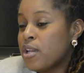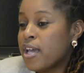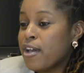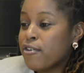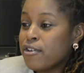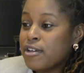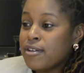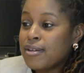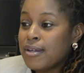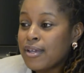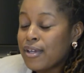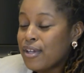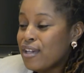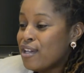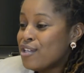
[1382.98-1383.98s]
Heron,
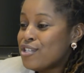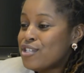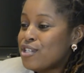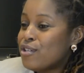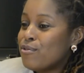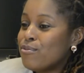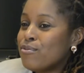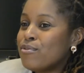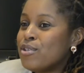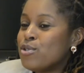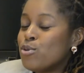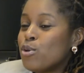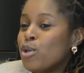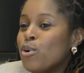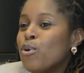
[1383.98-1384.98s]
she
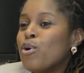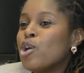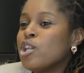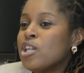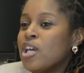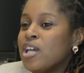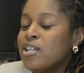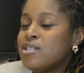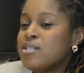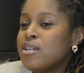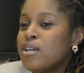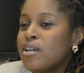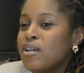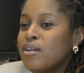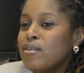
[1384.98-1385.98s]
literally organized
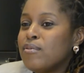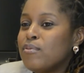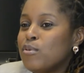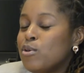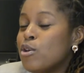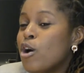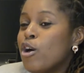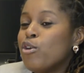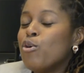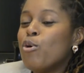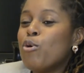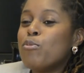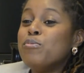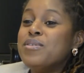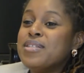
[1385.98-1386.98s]
a
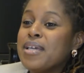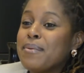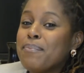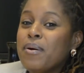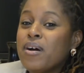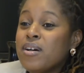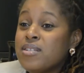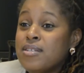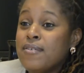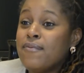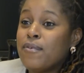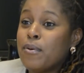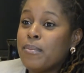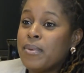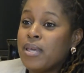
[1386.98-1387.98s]
non-homesick party
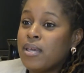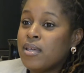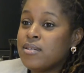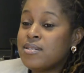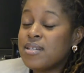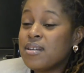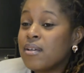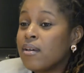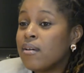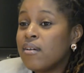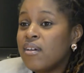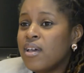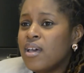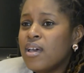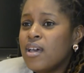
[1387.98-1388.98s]
for me, a dinner.
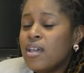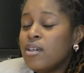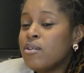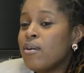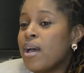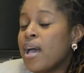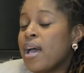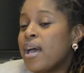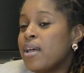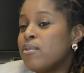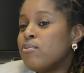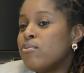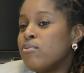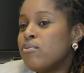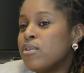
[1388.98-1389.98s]
I had
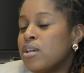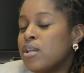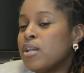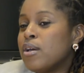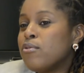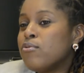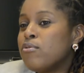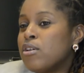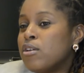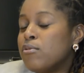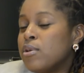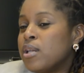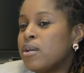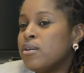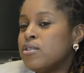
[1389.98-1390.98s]
re a really,
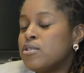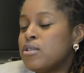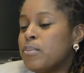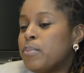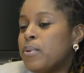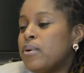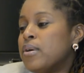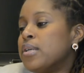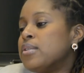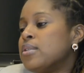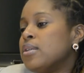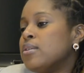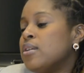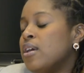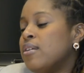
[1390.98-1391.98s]
really good support,
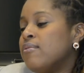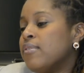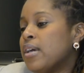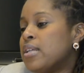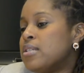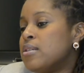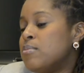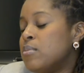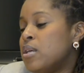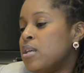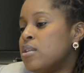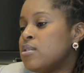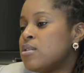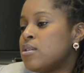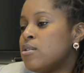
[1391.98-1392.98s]
and they invited me
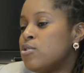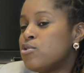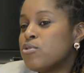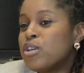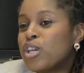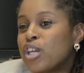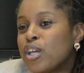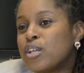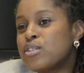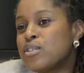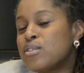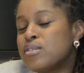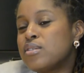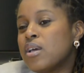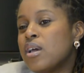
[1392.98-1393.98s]
to the drinking
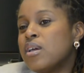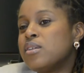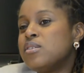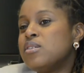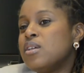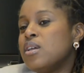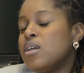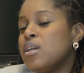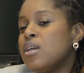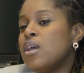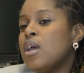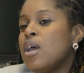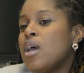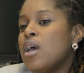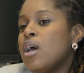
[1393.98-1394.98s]
society.
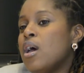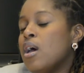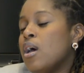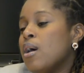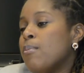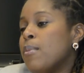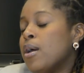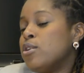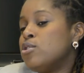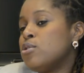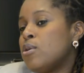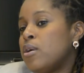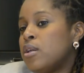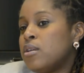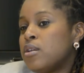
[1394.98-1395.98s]
I
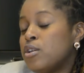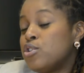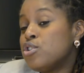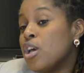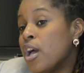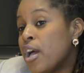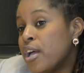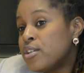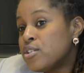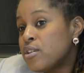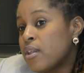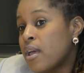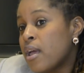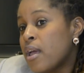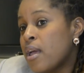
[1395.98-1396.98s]
joined a church
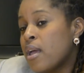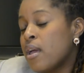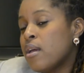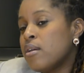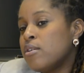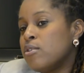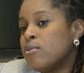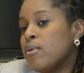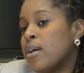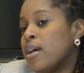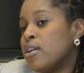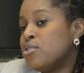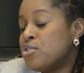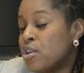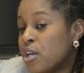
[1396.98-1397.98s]
there. I
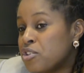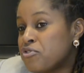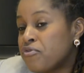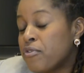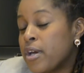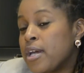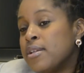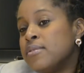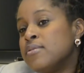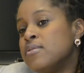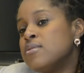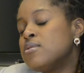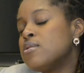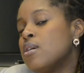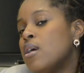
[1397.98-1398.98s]
had church
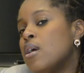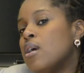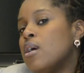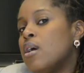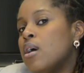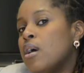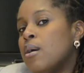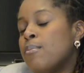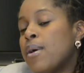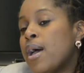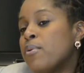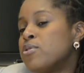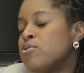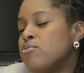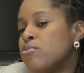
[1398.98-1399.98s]
friends. I
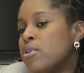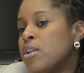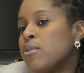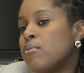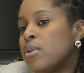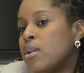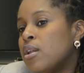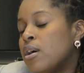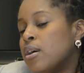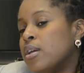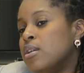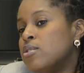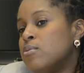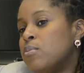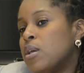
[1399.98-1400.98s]
was really, really
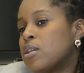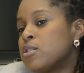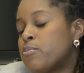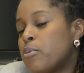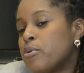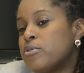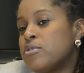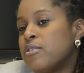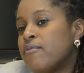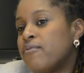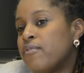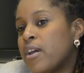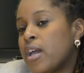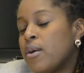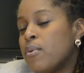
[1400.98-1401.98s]
lucky to be exposed to a
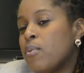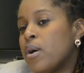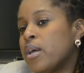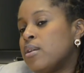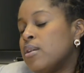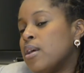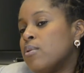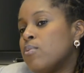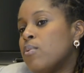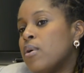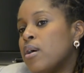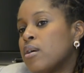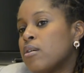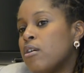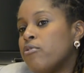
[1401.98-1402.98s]
very wide
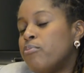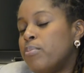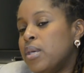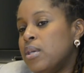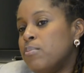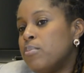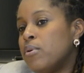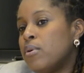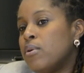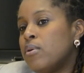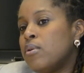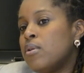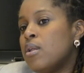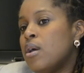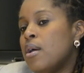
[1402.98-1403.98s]
network of
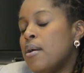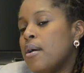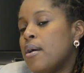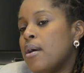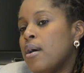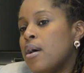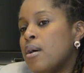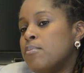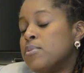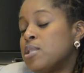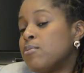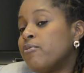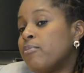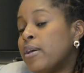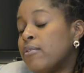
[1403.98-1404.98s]
people. Some
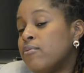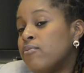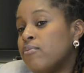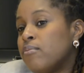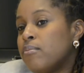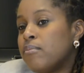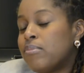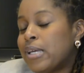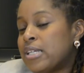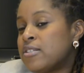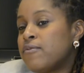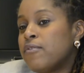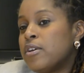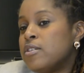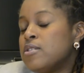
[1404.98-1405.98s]
of my best
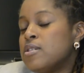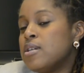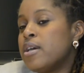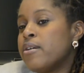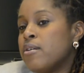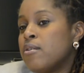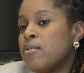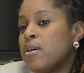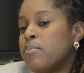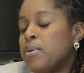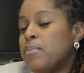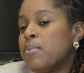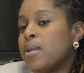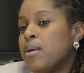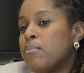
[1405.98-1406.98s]
friends now are
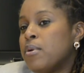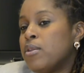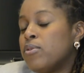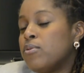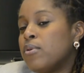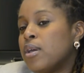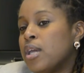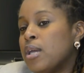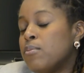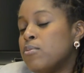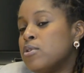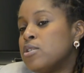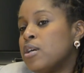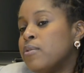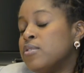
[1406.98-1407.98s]
people I met through
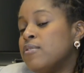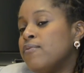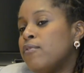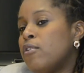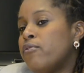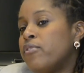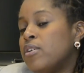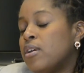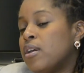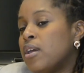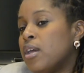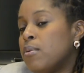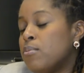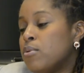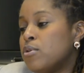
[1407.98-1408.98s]
Cambridge. I was involved in the
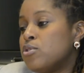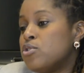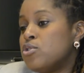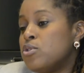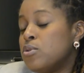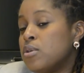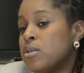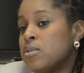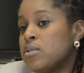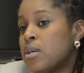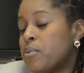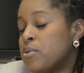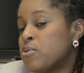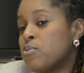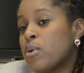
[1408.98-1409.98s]
Cambridge Student. I
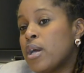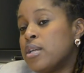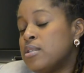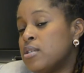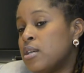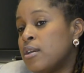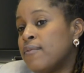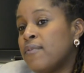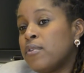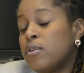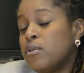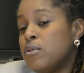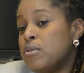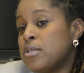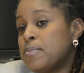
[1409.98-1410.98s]
was writing for the
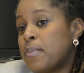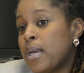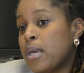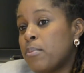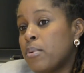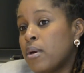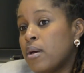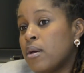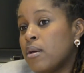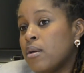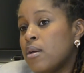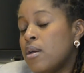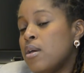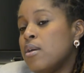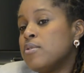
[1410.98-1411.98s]
newspaper,
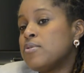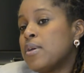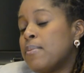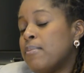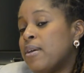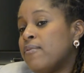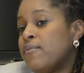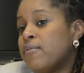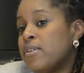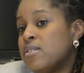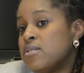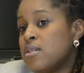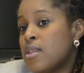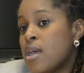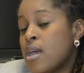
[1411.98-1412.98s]
so I met
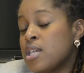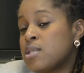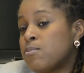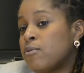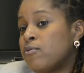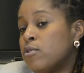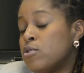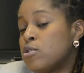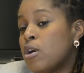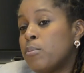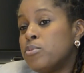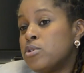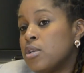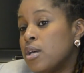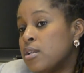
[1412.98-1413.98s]
friends there. Some of the
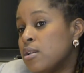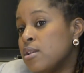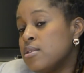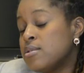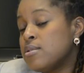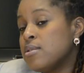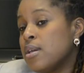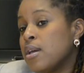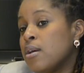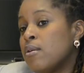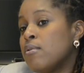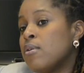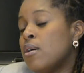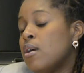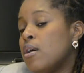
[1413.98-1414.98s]
top journalists now.